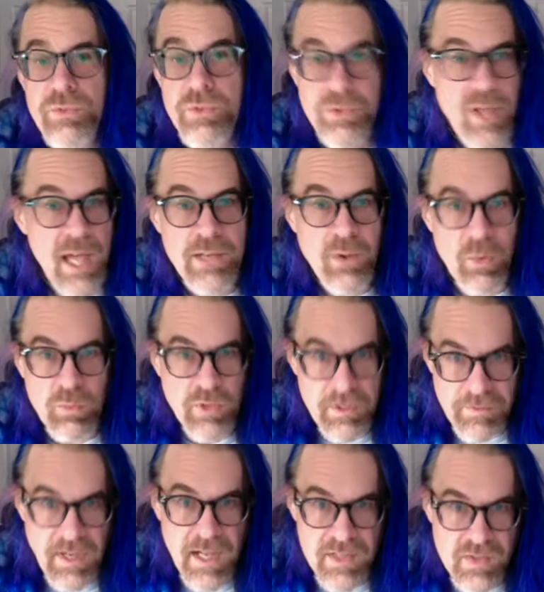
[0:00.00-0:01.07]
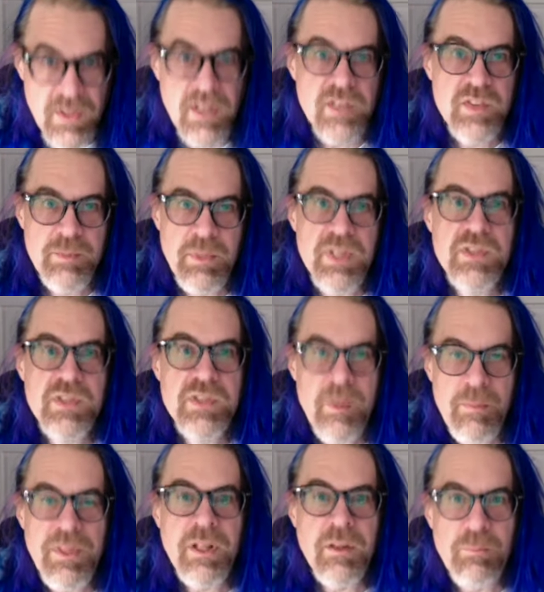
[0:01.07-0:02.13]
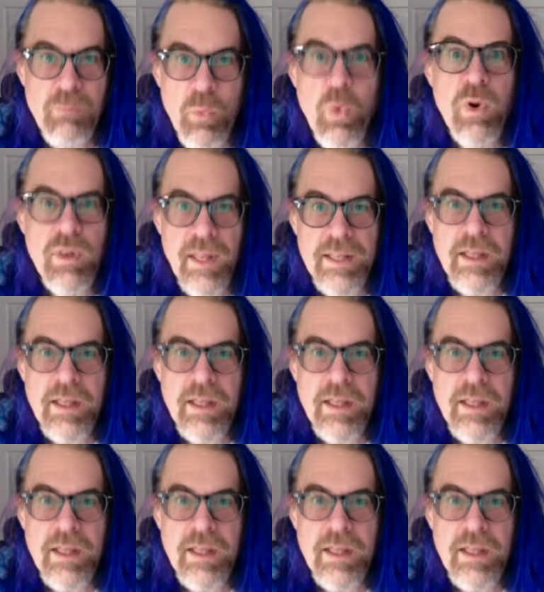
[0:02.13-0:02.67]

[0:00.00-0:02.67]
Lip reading: I don't advise this, but something more like a